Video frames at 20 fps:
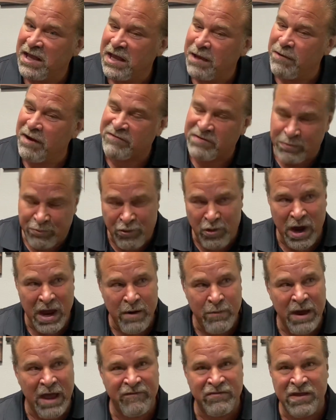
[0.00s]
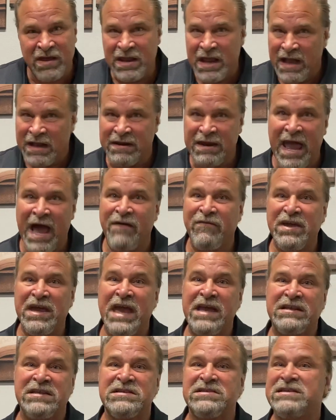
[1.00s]
We have to pray, and we have to
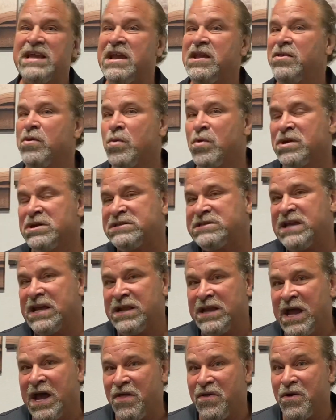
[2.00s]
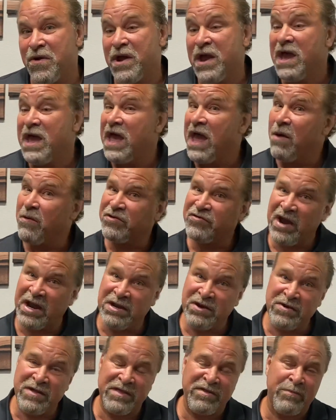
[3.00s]
navigate to stay in the word, to stay together. And we're trying
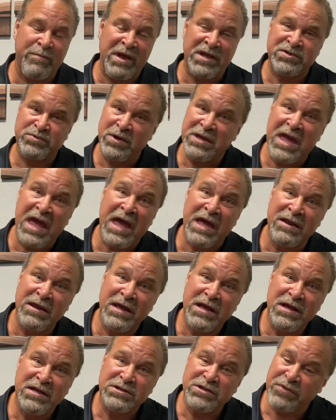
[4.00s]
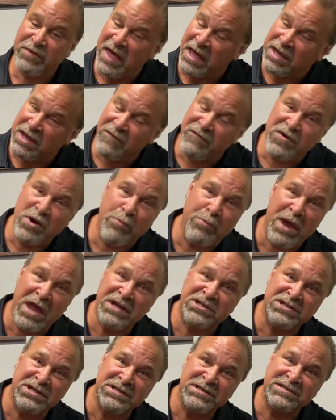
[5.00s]
to do that the best we can. So thank you for your
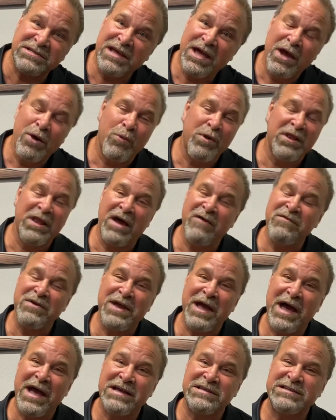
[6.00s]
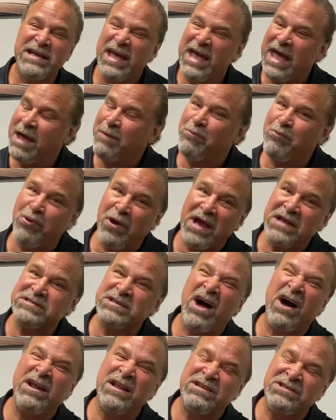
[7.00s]
patience. We love you guys, and press
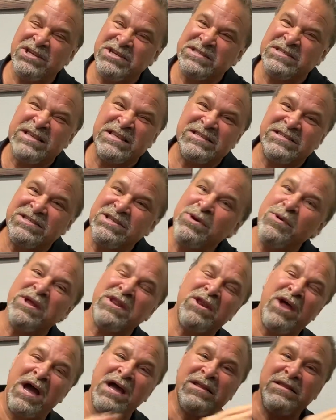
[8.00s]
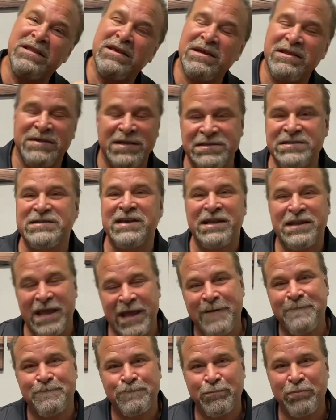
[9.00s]
on in Jesus, and see you at 9 this Sunday.
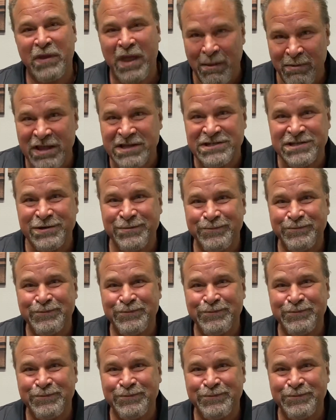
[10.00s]
God bless you.